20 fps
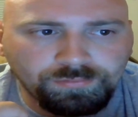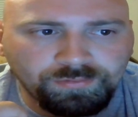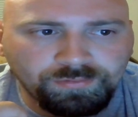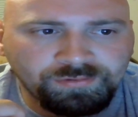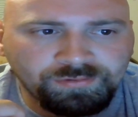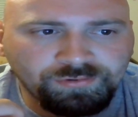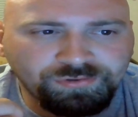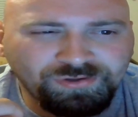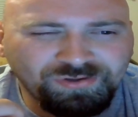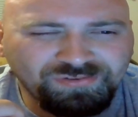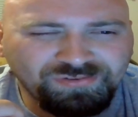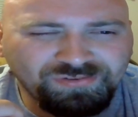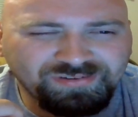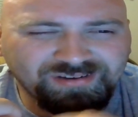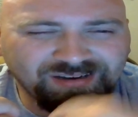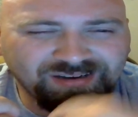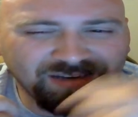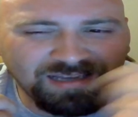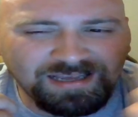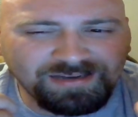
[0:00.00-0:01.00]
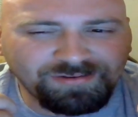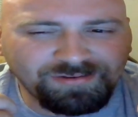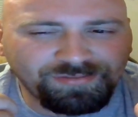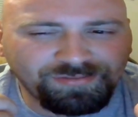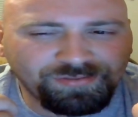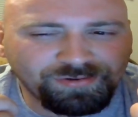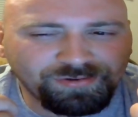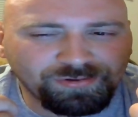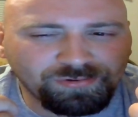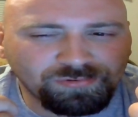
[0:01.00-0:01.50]
they're using a lot
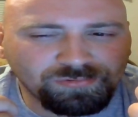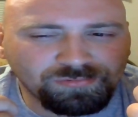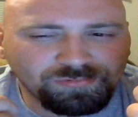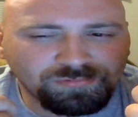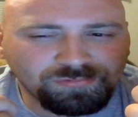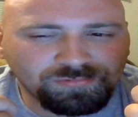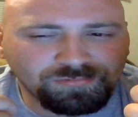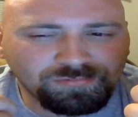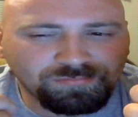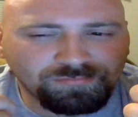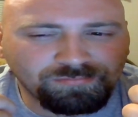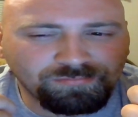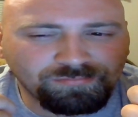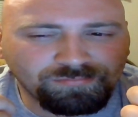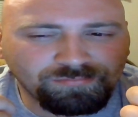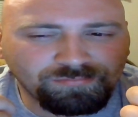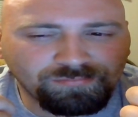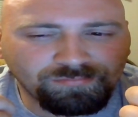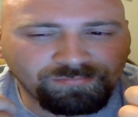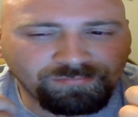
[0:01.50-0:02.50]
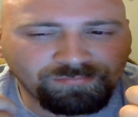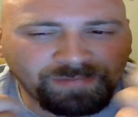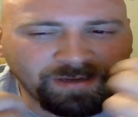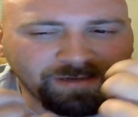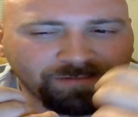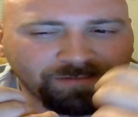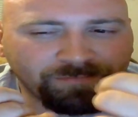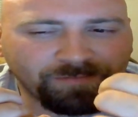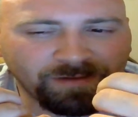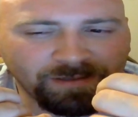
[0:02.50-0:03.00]
of their
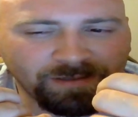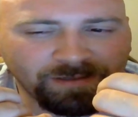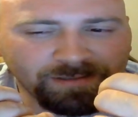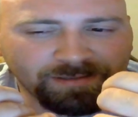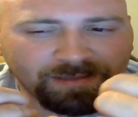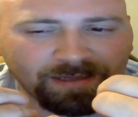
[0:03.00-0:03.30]
main event